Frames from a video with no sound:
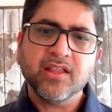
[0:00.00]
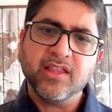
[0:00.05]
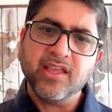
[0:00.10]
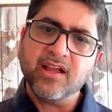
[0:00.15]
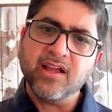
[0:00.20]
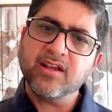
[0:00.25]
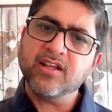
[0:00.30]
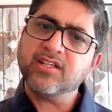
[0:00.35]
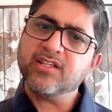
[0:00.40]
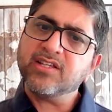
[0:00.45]

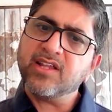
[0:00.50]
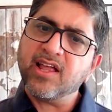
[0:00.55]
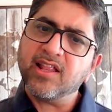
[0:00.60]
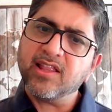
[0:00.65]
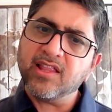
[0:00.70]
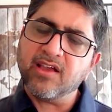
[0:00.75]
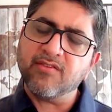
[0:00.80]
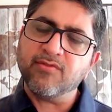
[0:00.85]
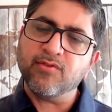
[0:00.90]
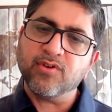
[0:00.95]
They
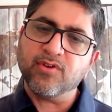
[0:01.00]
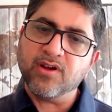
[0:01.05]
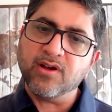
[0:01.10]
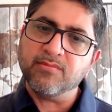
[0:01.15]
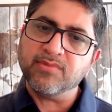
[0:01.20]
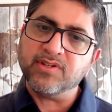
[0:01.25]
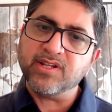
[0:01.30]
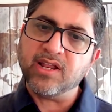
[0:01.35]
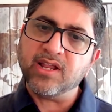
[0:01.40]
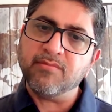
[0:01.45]
understand they have to
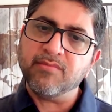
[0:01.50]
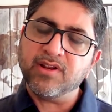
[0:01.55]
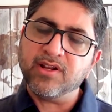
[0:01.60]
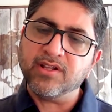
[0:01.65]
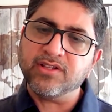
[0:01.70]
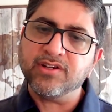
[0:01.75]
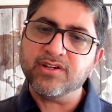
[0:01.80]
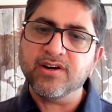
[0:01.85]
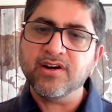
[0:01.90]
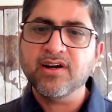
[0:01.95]
come 10
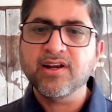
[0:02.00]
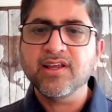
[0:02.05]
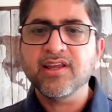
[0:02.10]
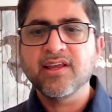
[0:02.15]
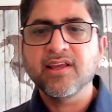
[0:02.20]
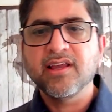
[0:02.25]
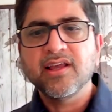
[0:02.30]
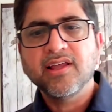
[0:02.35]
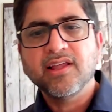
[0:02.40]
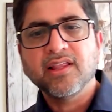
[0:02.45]
minutes
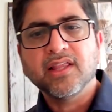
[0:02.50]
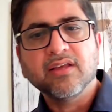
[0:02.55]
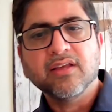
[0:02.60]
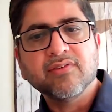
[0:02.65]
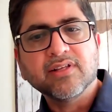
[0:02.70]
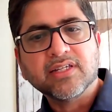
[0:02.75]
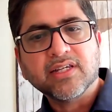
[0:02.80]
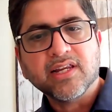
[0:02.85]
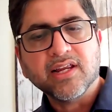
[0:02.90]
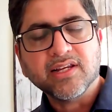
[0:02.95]
early. They
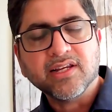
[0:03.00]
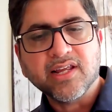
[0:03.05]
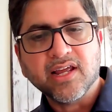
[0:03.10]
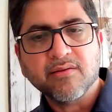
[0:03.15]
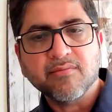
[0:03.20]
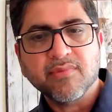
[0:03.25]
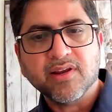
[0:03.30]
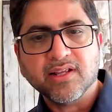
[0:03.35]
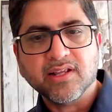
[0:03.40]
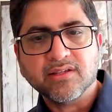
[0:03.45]
will stay
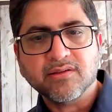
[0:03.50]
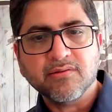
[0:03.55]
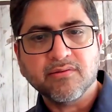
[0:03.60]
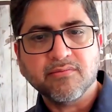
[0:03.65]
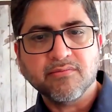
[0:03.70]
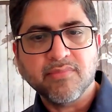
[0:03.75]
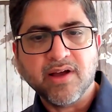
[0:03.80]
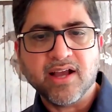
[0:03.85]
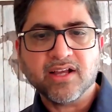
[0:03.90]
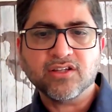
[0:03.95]
10 minutes
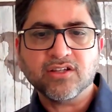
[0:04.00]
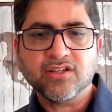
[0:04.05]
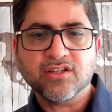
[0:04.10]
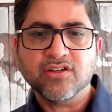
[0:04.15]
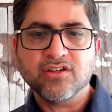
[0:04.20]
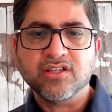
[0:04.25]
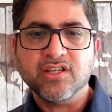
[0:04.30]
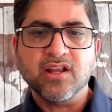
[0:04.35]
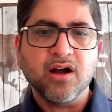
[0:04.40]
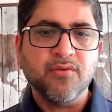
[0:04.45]
back.
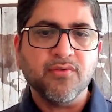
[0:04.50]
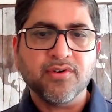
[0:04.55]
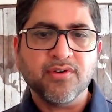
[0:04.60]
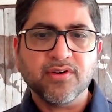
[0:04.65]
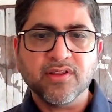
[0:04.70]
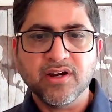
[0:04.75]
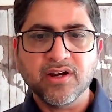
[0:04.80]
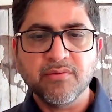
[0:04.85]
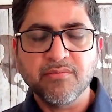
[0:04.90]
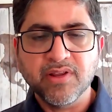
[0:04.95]
So it's an
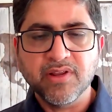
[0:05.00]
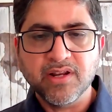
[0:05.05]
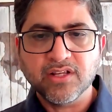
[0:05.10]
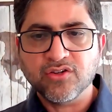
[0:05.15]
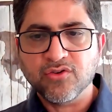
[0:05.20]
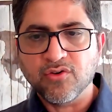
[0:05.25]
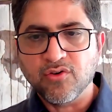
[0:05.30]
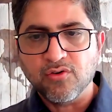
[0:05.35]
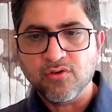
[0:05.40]
hour, 30 minutes.